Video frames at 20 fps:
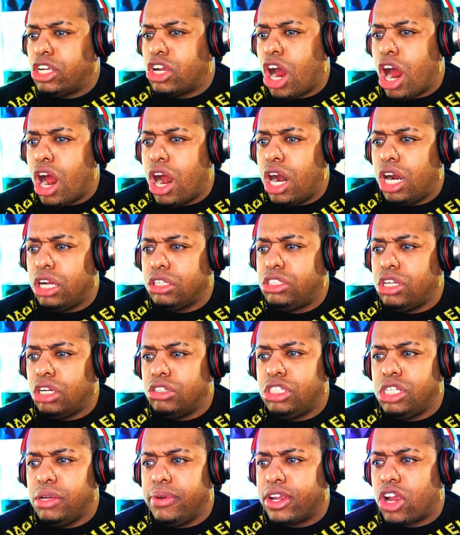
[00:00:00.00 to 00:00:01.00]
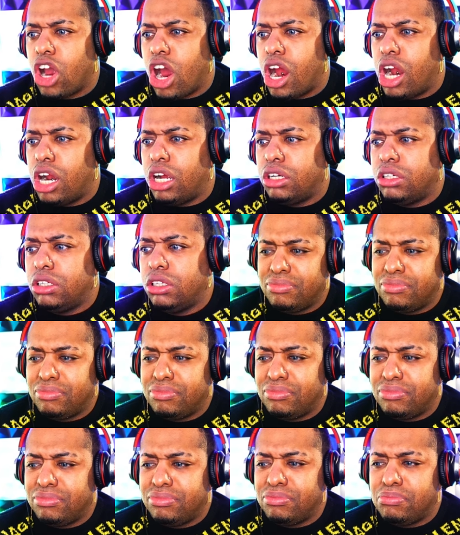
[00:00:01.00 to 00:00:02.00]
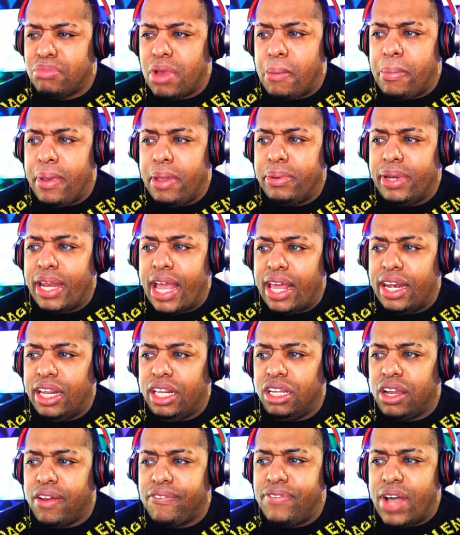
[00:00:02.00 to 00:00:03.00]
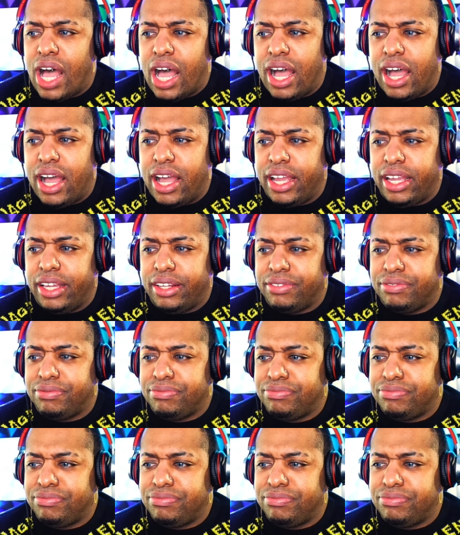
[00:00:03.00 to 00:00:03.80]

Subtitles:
Carl. Don't do it, Carl. Ooh, my baby daddy looks fine.